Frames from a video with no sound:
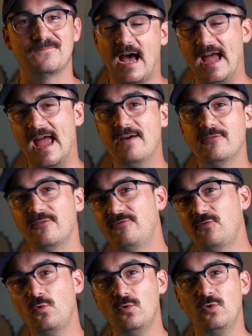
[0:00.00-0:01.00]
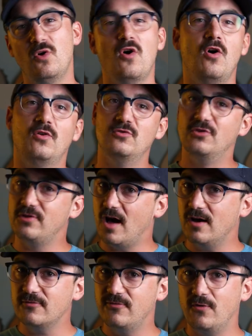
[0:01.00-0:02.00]
I have a full
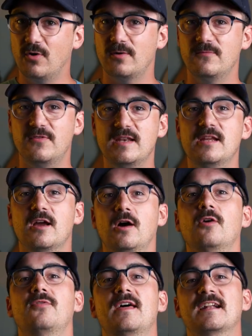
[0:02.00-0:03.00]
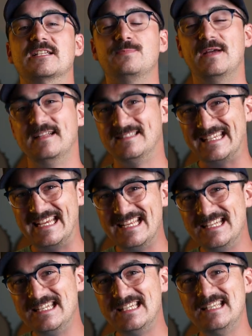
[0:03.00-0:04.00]
long form video that explains
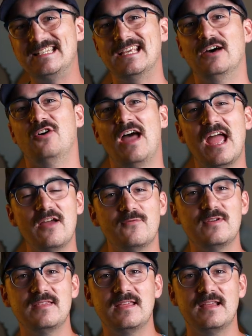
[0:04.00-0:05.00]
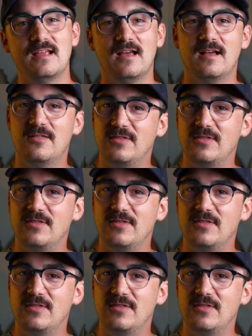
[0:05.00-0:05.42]
in detail everything